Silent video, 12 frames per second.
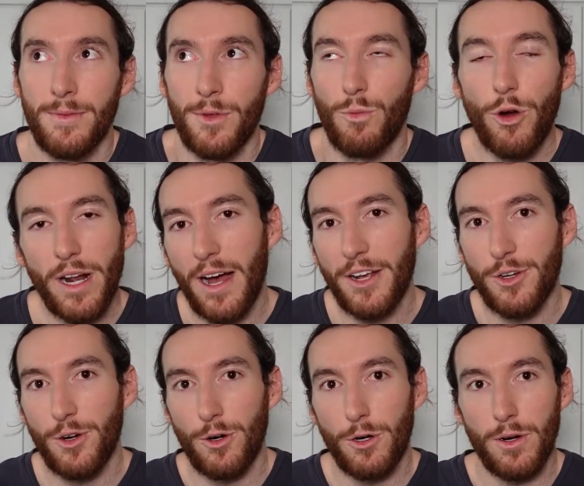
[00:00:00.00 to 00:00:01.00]
what are
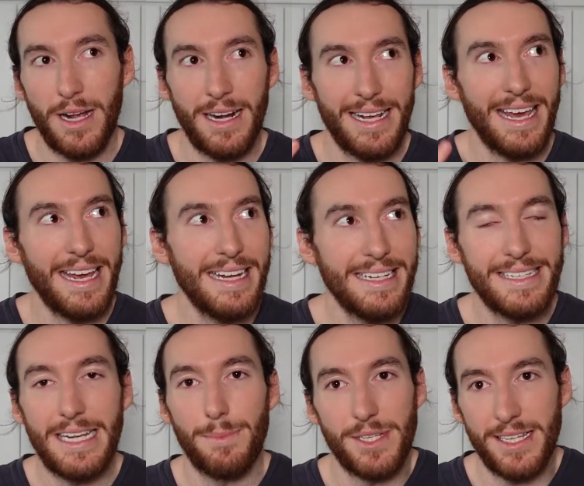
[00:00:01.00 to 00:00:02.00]
your kind of key
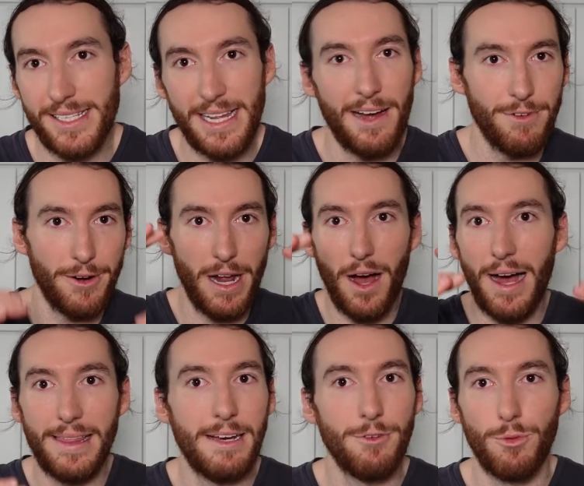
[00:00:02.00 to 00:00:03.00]
tips? Let's start very
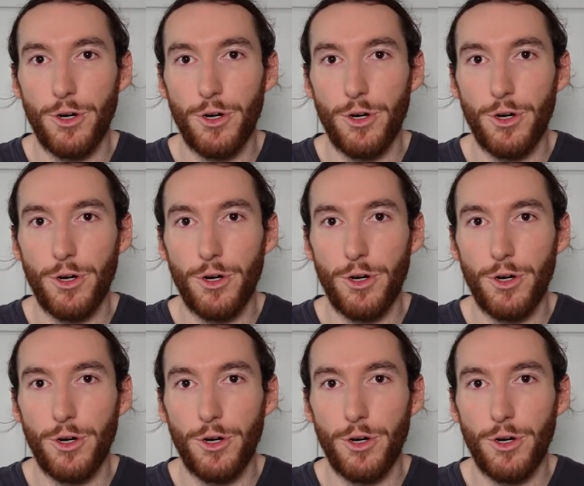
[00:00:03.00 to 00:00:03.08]
high level.